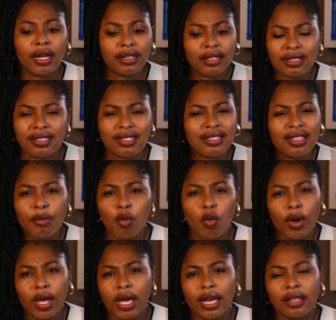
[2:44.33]
it's the same
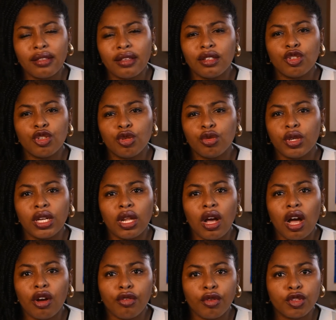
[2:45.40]
way. I think children
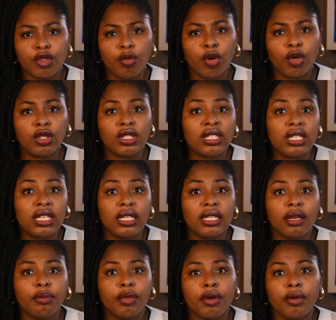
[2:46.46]
across board see
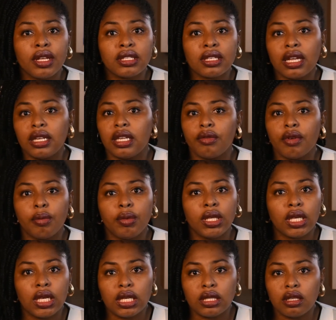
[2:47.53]
their parents and they
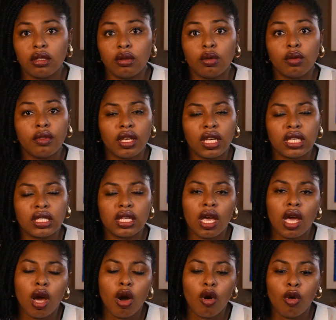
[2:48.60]
replicate. They do things
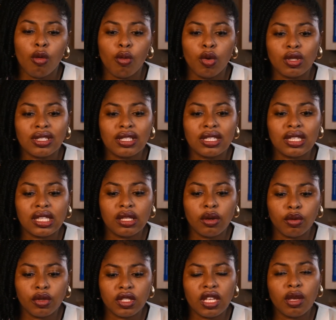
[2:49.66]
almost
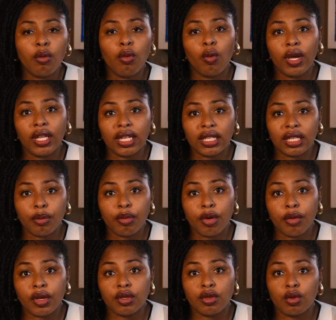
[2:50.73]
the same way that their
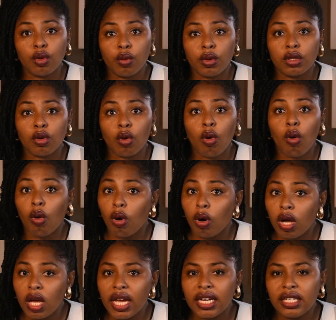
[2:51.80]
parents do it,
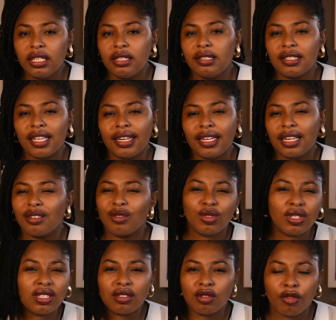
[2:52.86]
or they decide that no,
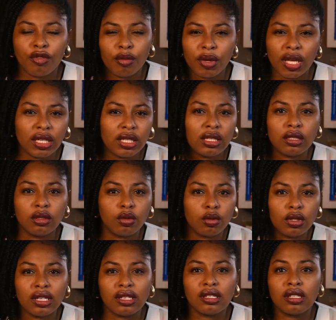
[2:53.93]
this is not for me, and then they do
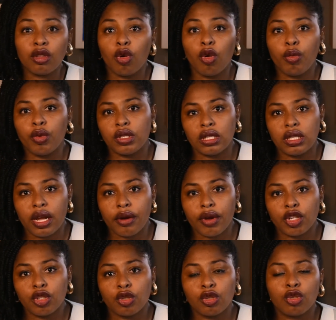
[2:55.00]
things in the opposite
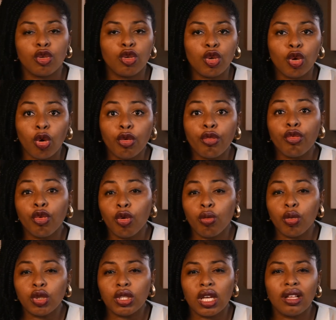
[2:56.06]
direction. So you're a role
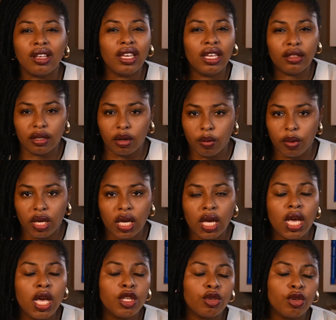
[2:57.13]
model either way.
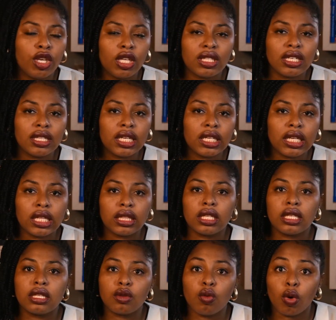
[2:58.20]
So it's either that
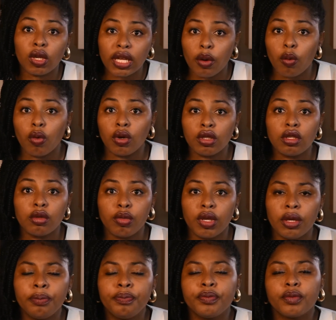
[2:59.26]
this is what I want to
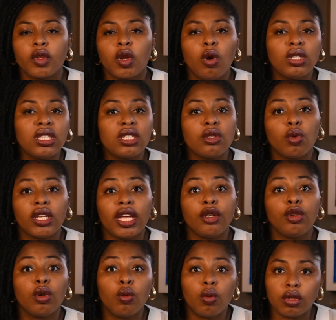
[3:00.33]
be, or this is what I
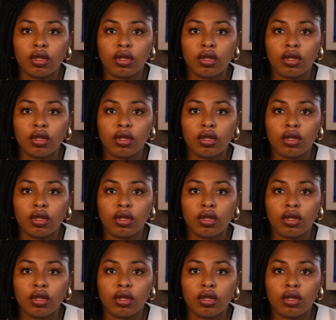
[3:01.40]
don't